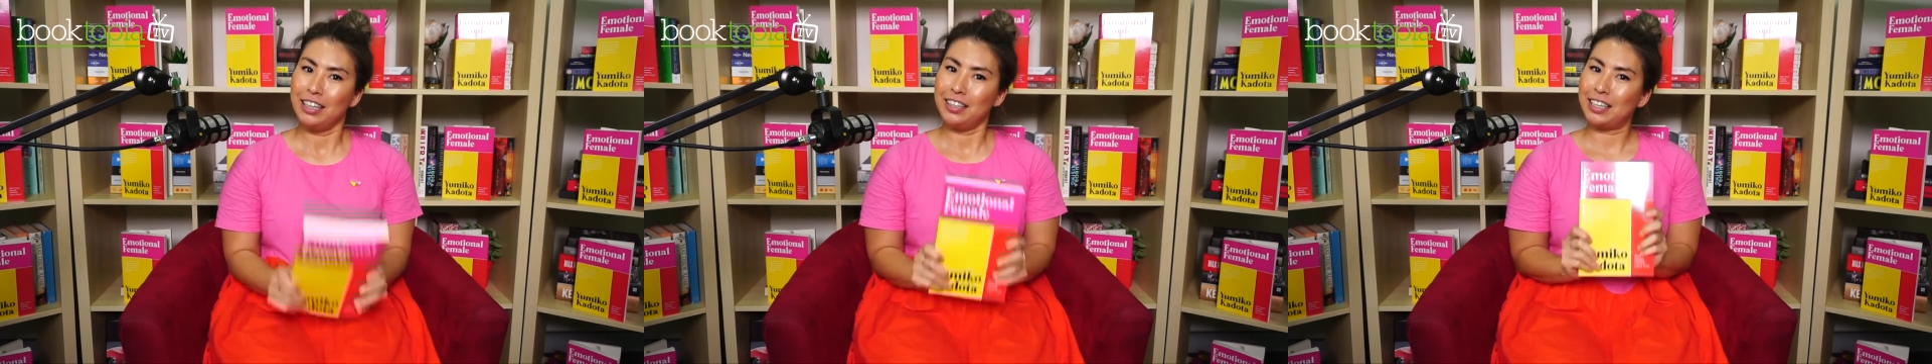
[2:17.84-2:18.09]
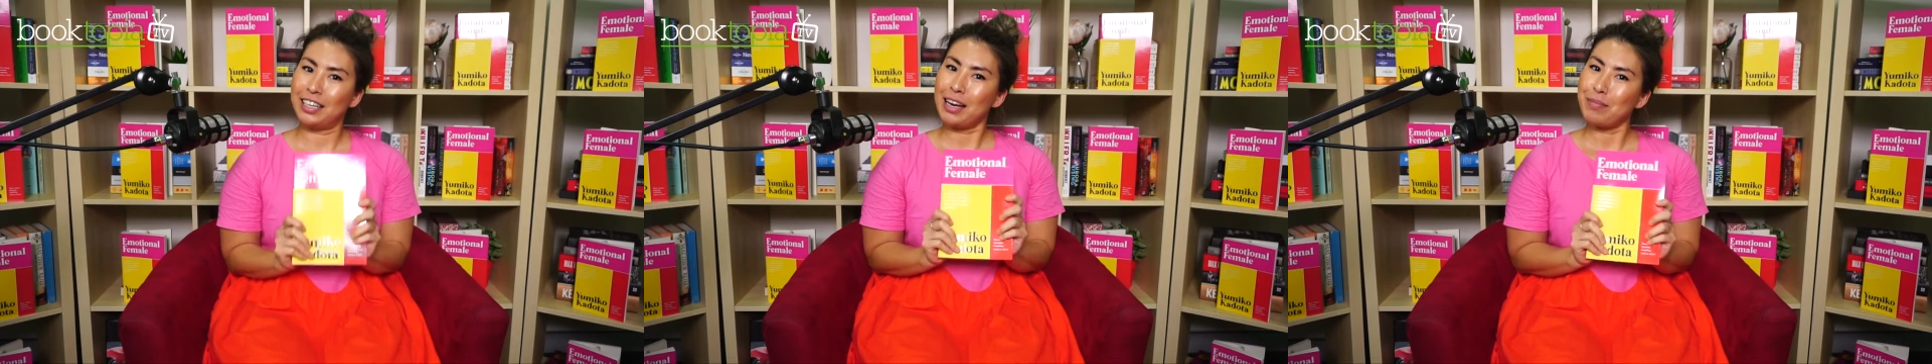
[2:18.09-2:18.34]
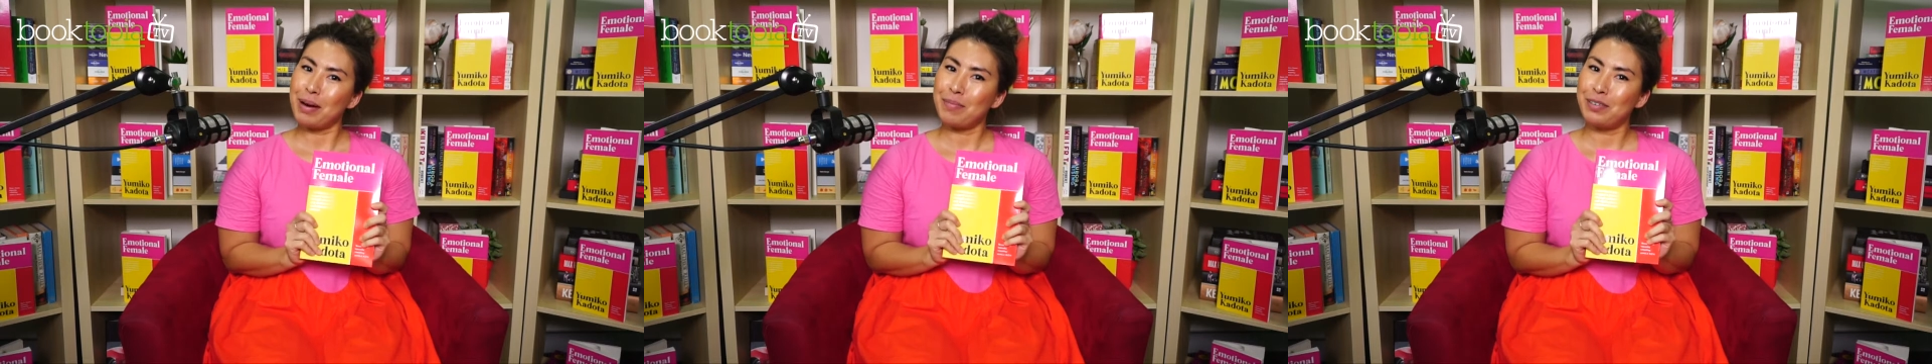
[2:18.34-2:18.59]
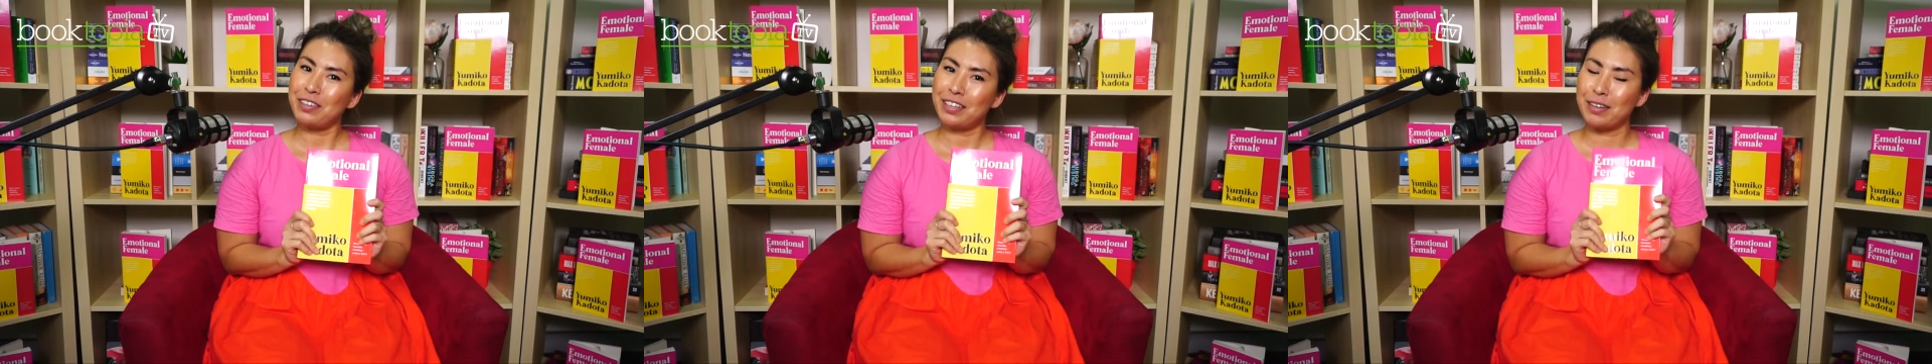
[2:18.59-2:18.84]
You can get my
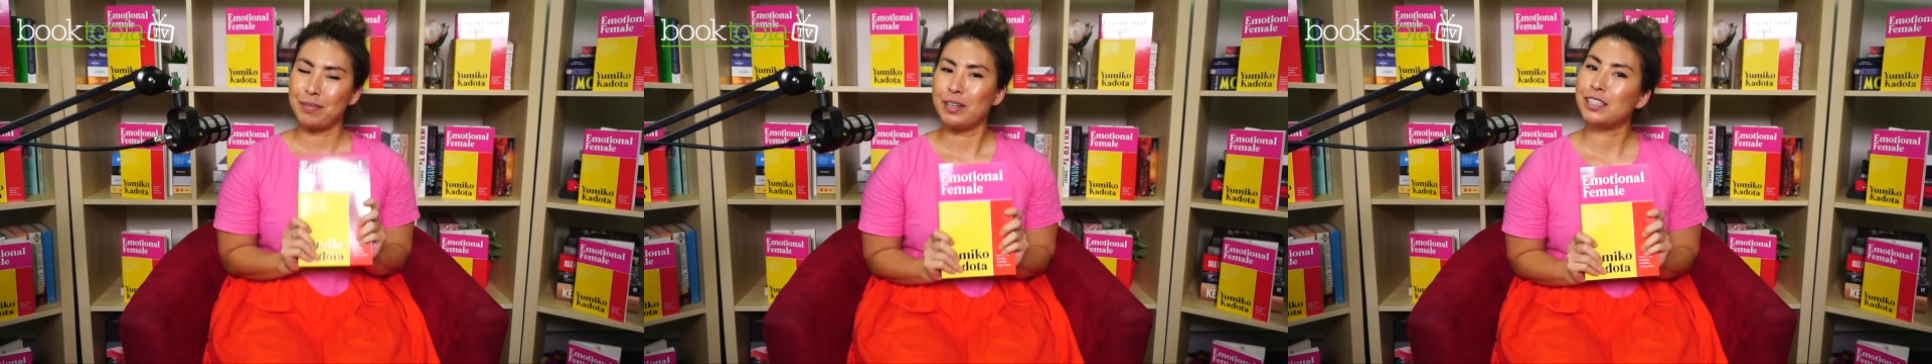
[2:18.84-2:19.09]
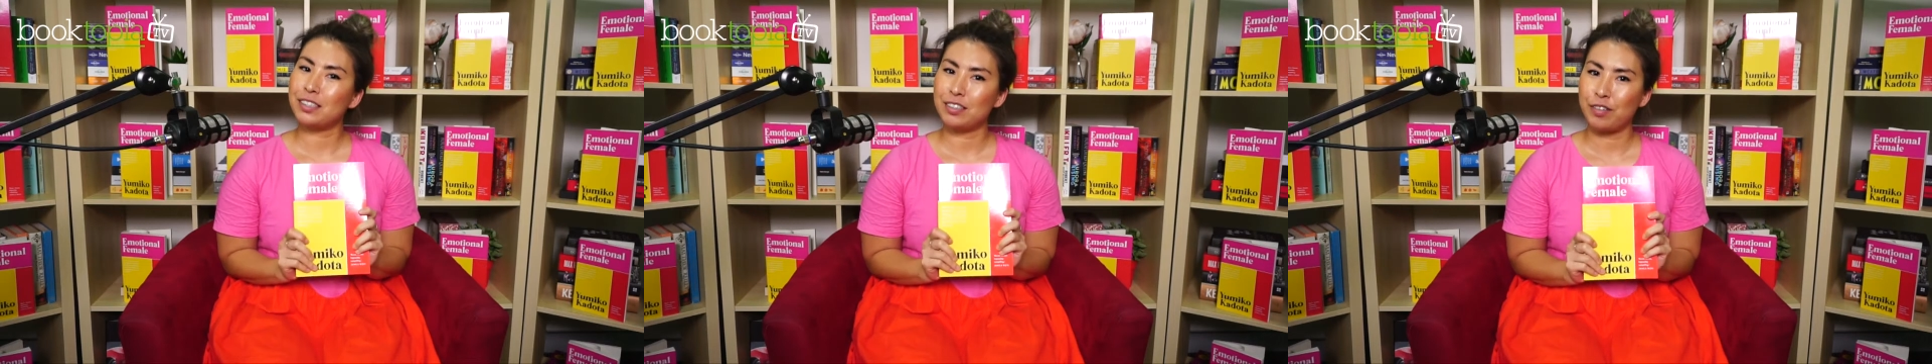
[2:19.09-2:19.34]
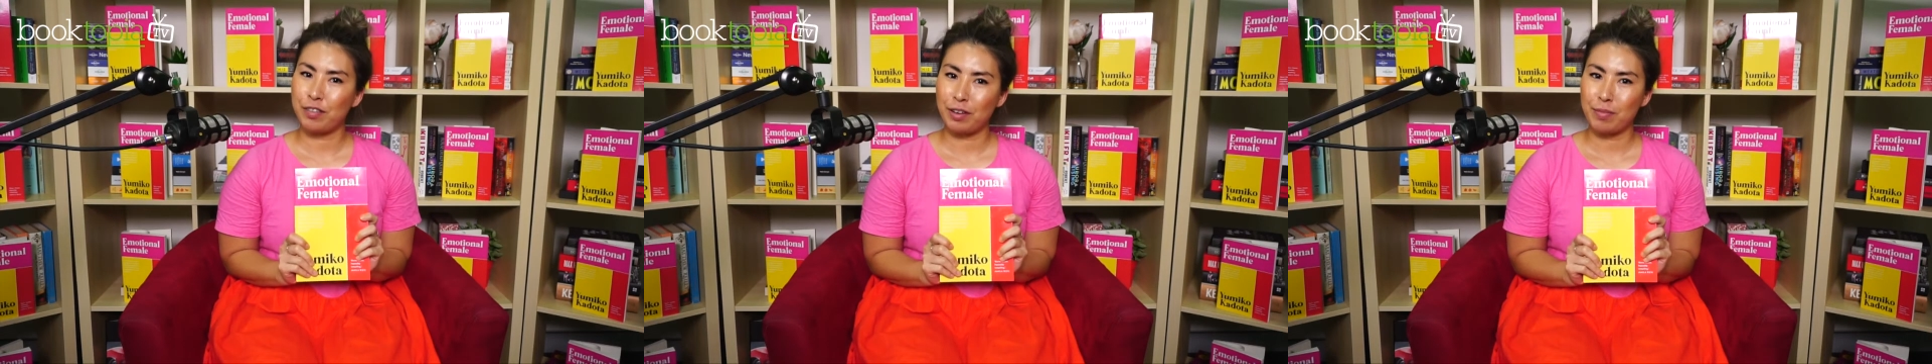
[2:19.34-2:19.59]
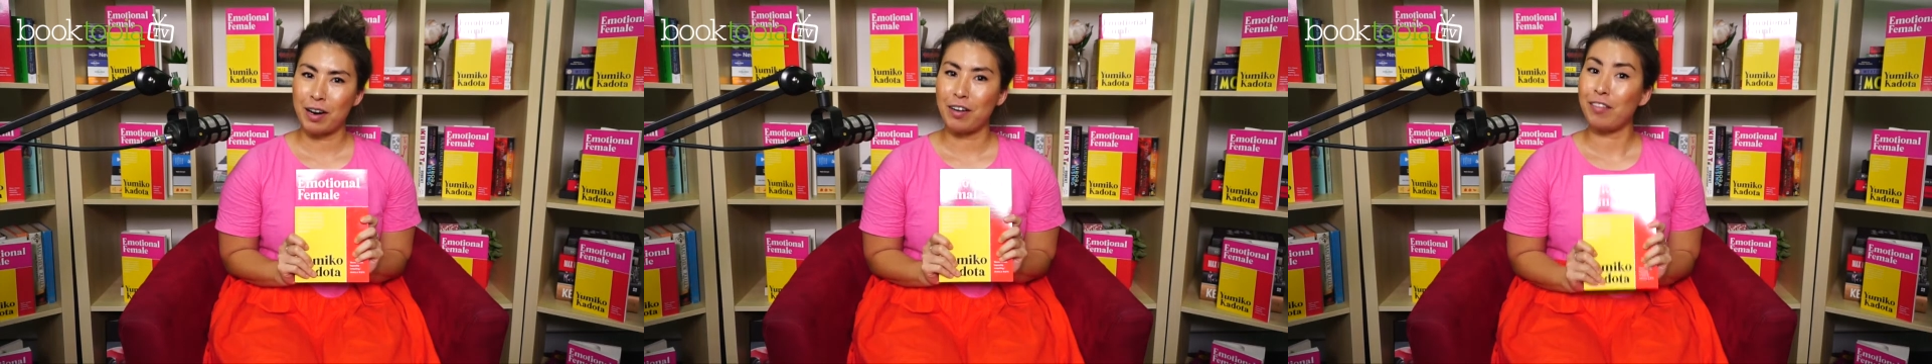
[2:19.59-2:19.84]
book Emotional
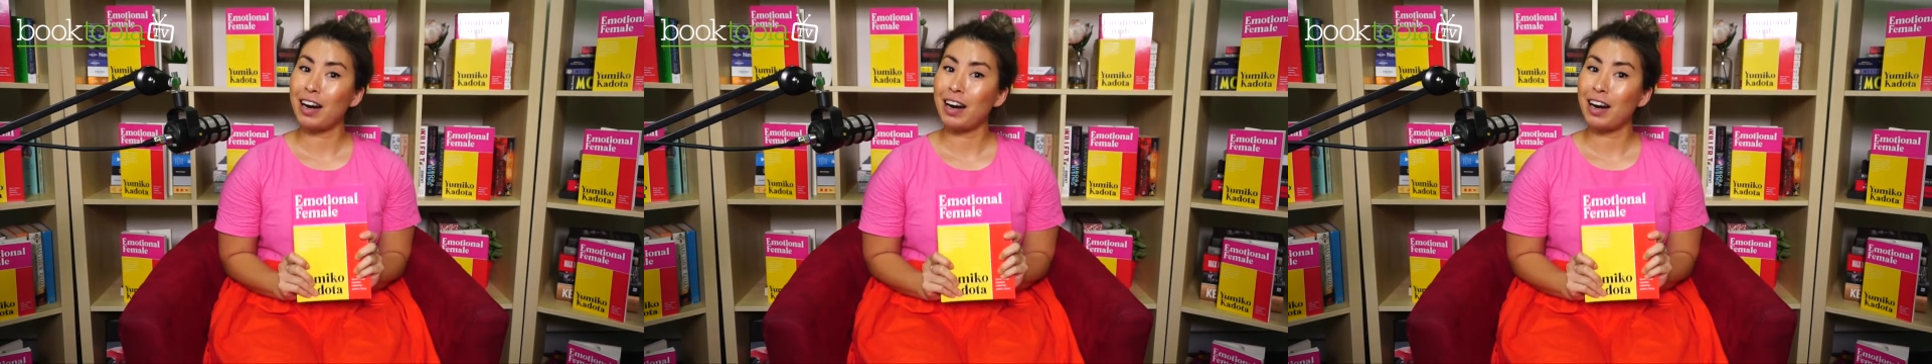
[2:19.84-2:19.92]
Female